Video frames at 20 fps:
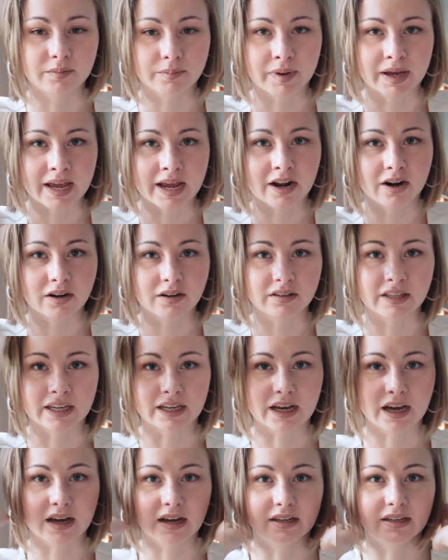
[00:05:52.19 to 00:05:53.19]

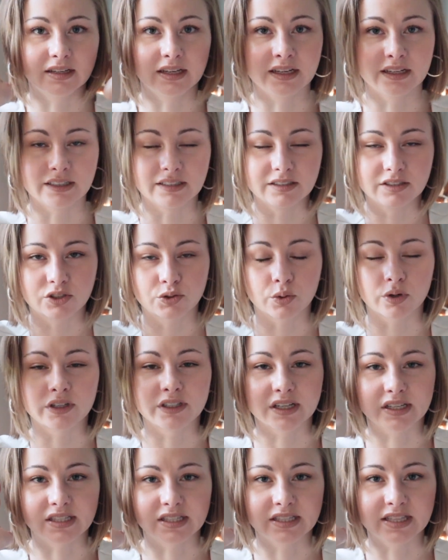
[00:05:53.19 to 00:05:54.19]
like, it sort of
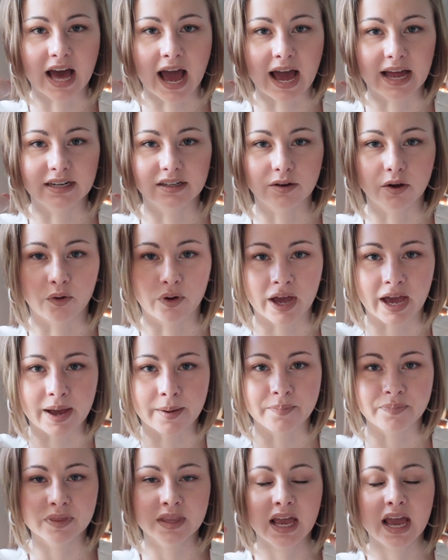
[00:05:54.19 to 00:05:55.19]
does that,
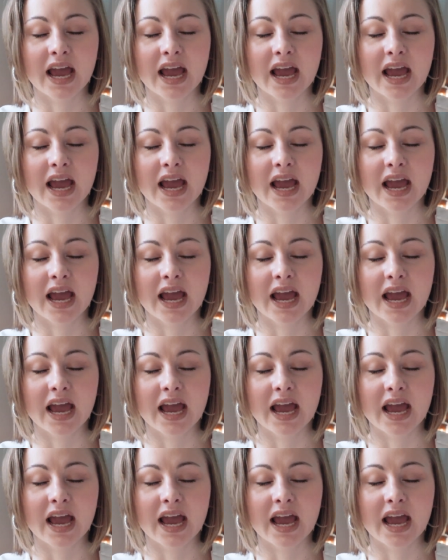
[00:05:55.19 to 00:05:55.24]
okay?